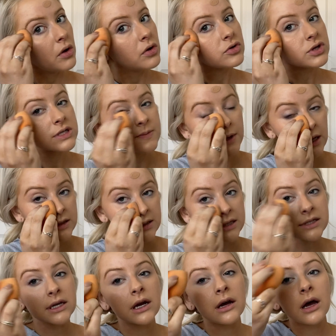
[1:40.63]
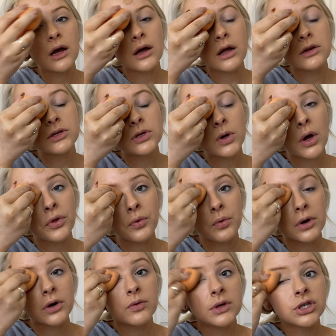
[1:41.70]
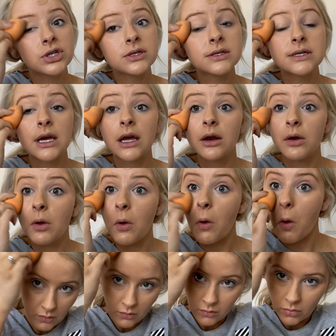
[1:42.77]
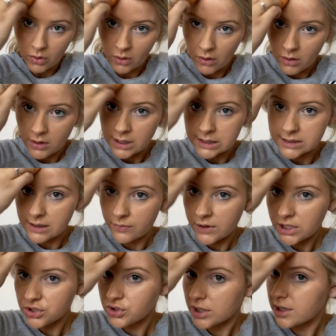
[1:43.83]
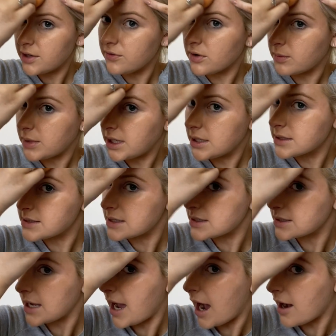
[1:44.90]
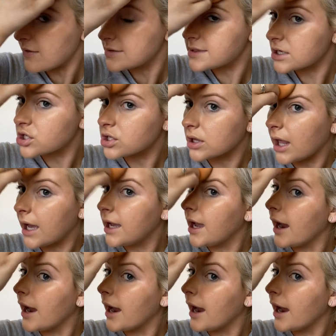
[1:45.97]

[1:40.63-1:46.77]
just because that's going to undo all the work we just did. Something tricky for me is since I have such light